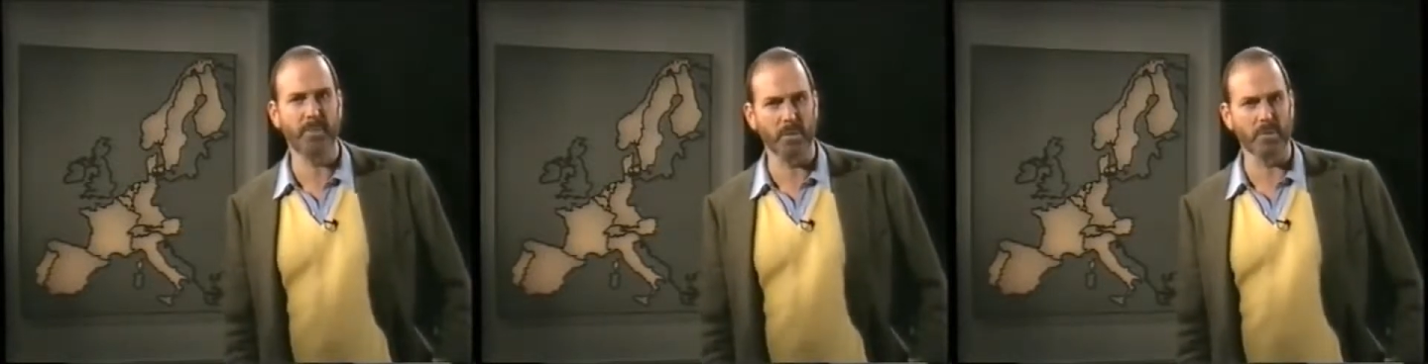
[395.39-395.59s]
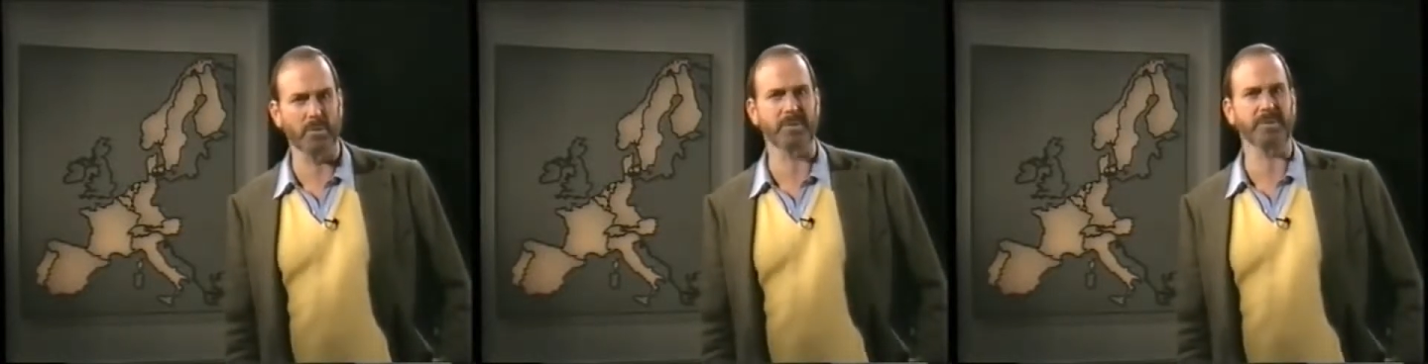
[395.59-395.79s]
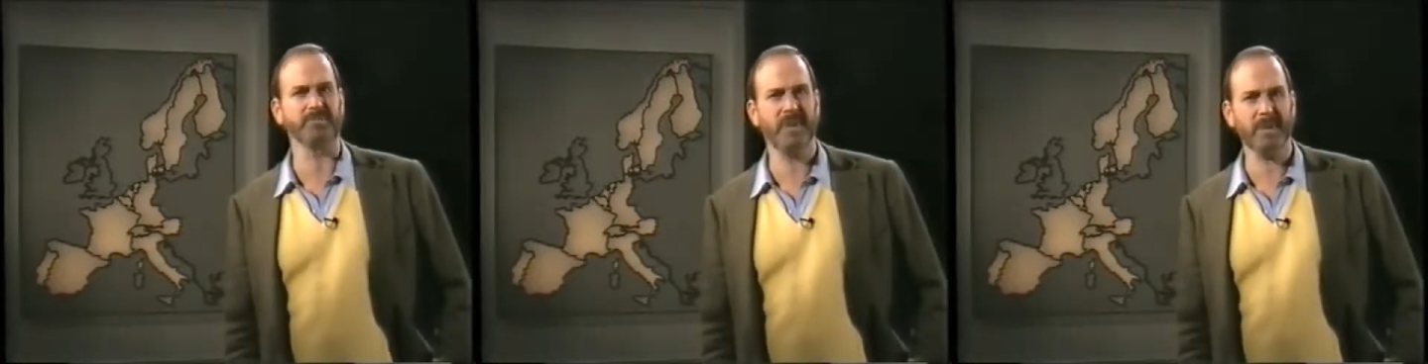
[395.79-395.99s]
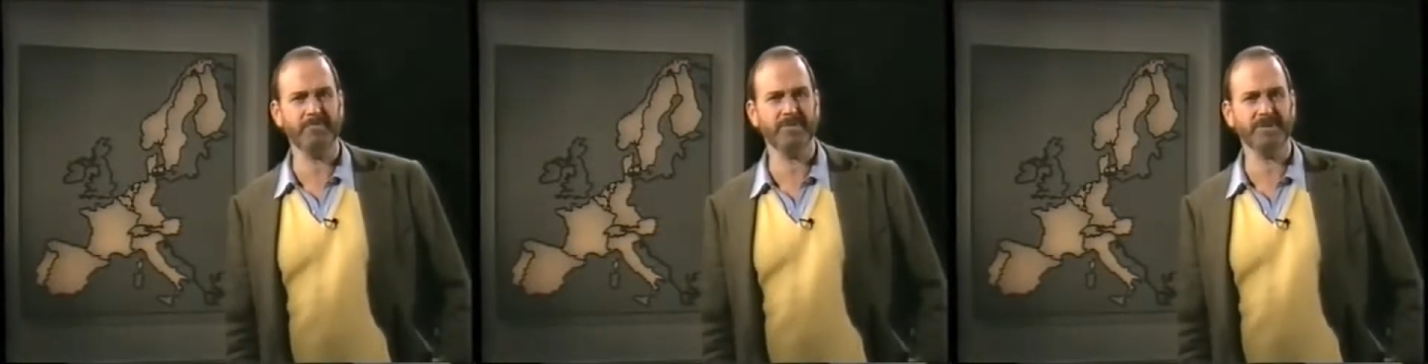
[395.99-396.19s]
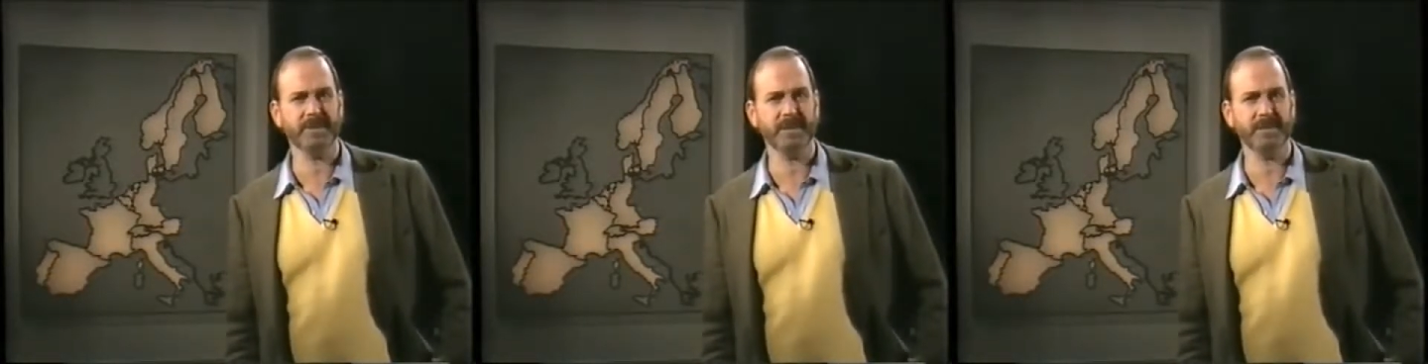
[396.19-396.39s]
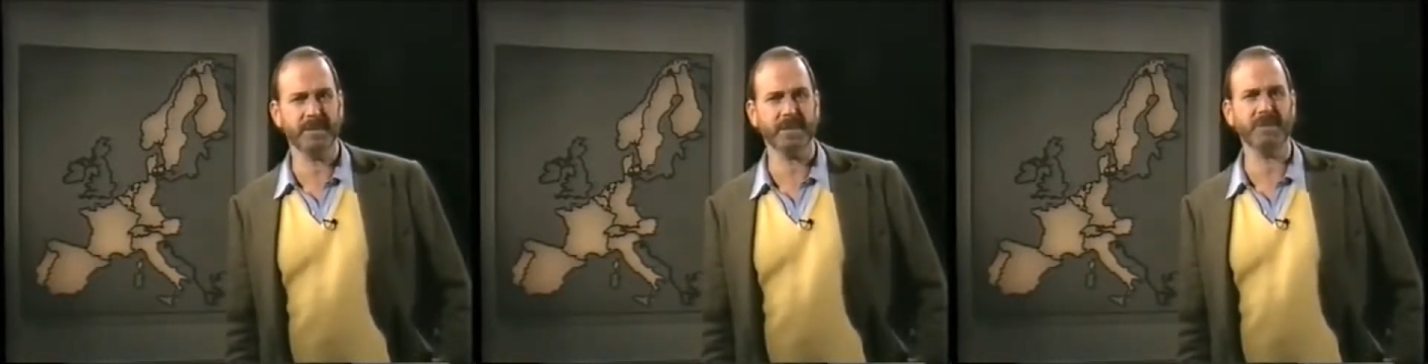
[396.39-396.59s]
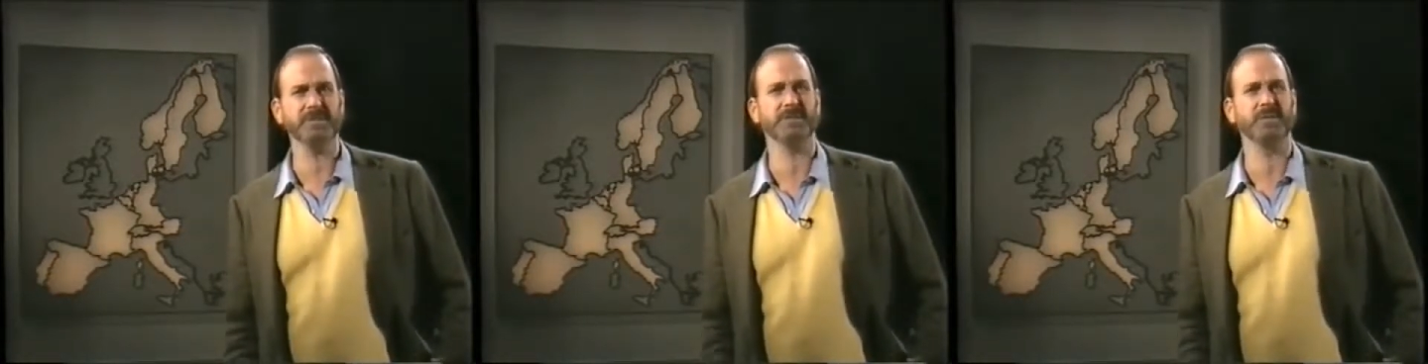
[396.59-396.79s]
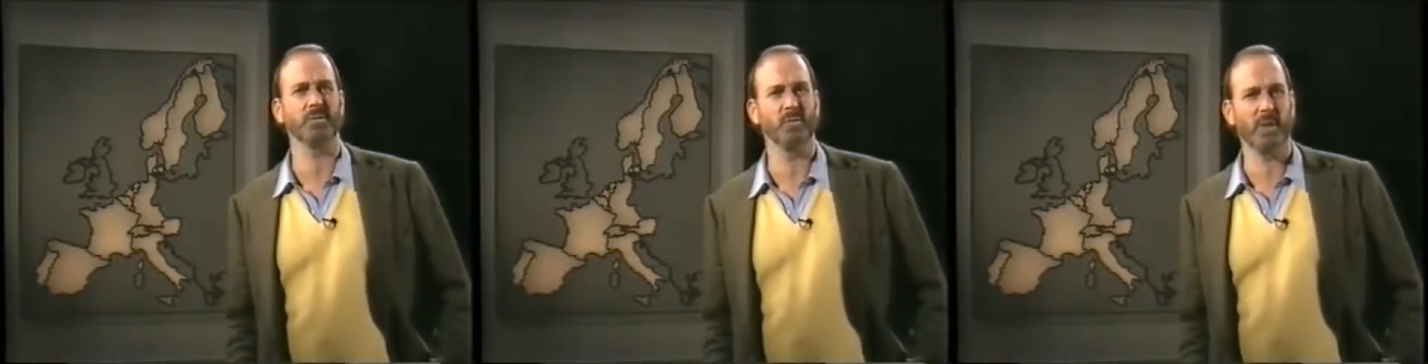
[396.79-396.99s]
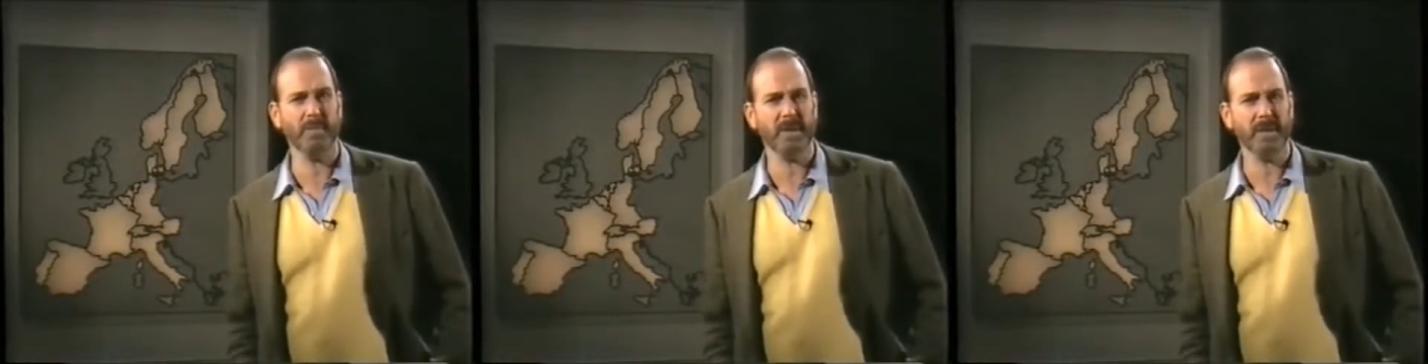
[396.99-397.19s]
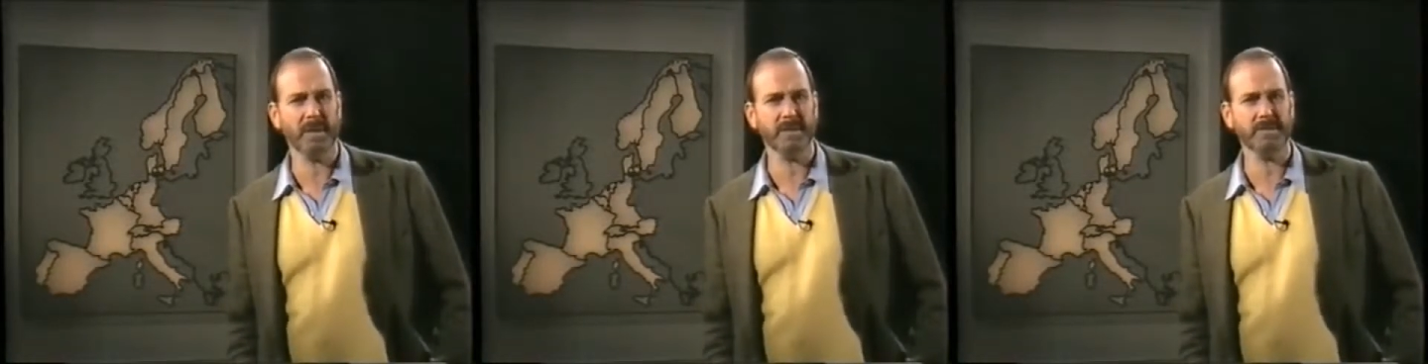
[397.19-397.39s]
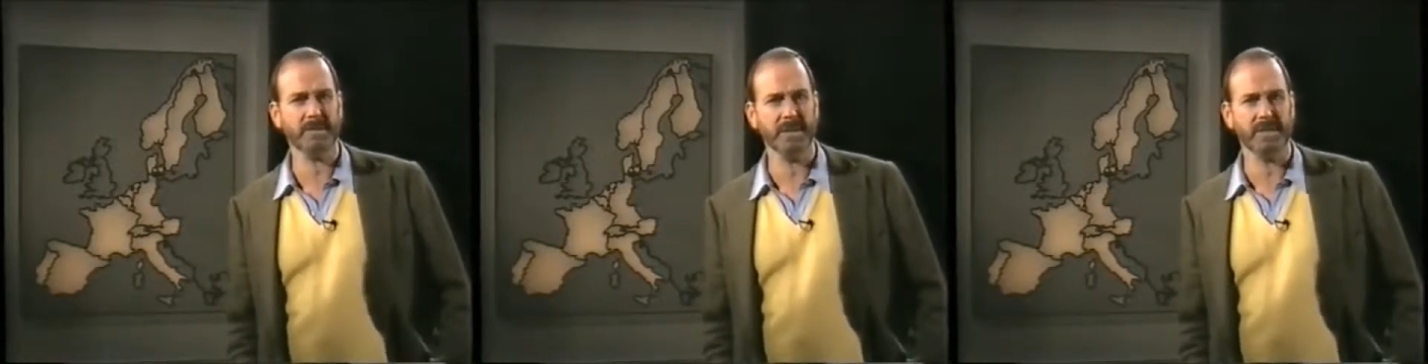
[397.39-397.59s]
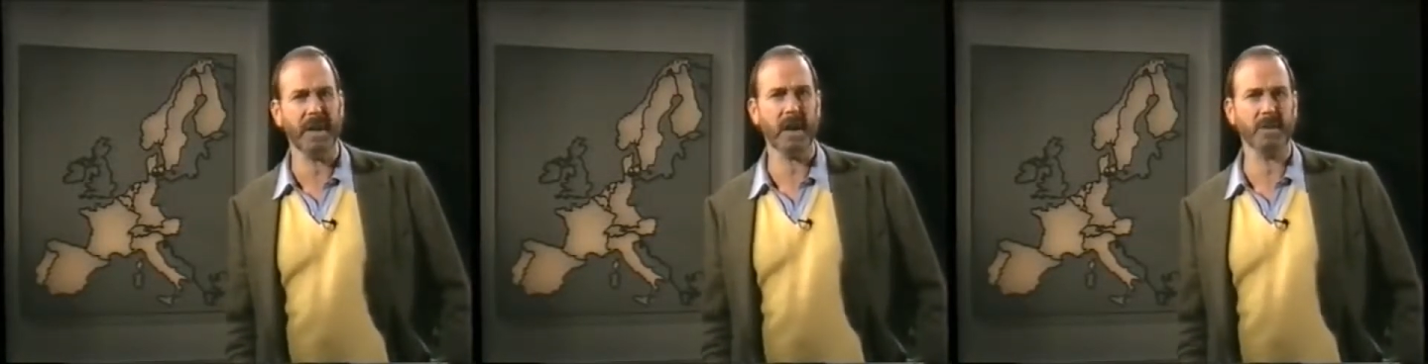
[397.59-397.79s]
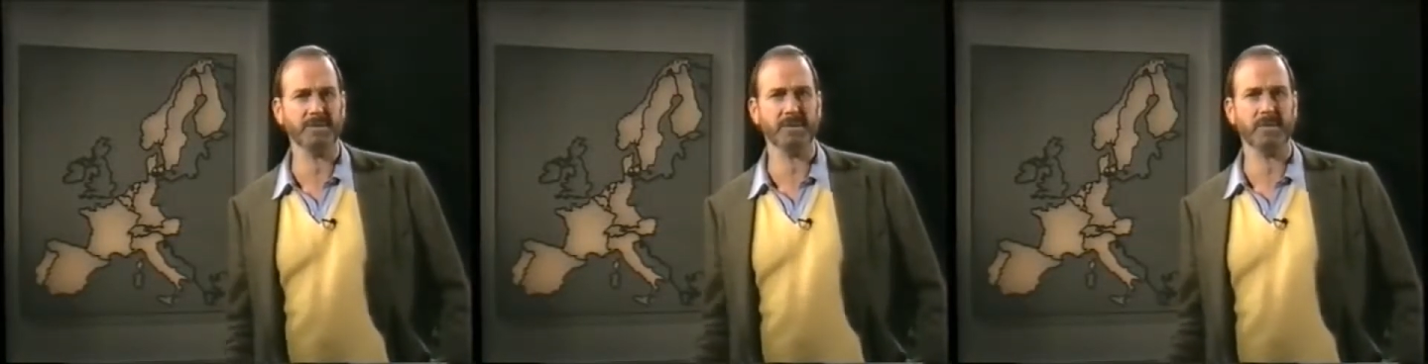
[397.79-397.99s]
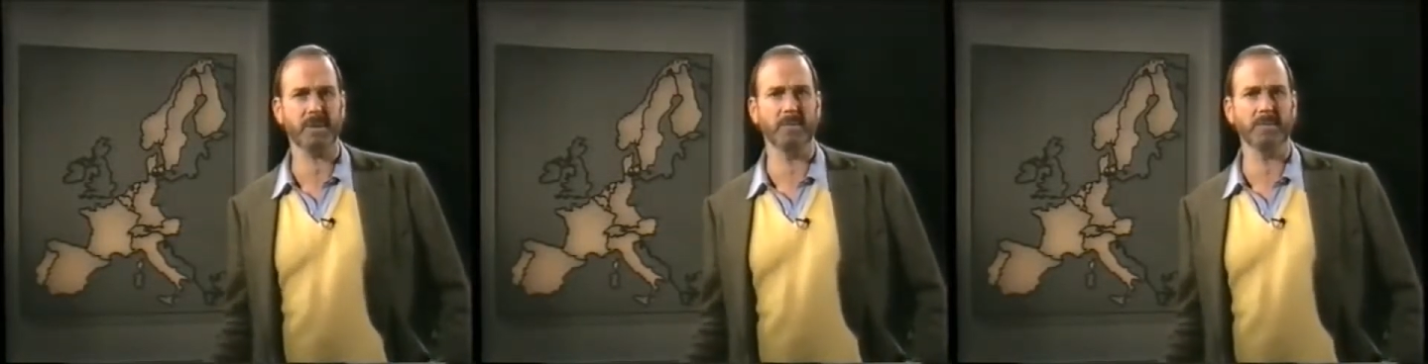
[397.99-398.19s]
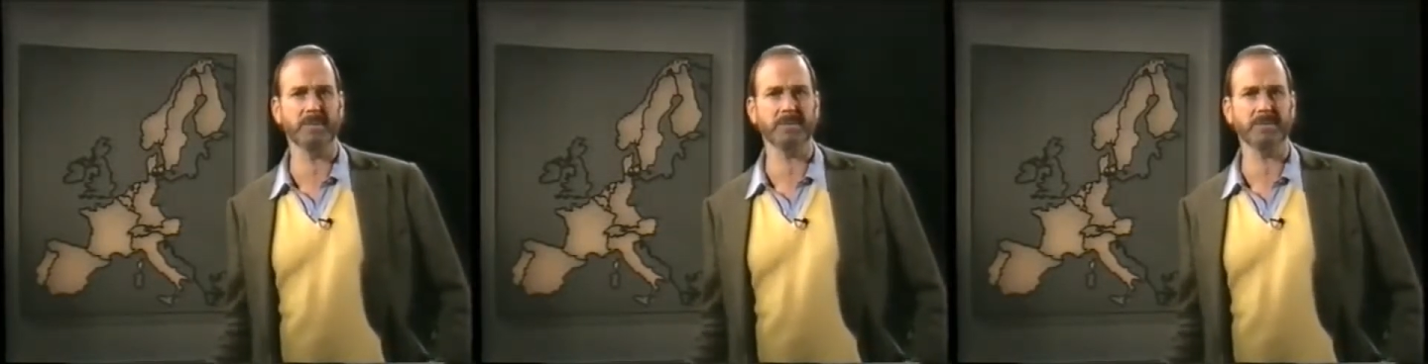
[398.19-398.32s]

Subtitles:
poor the representation of women is in the House of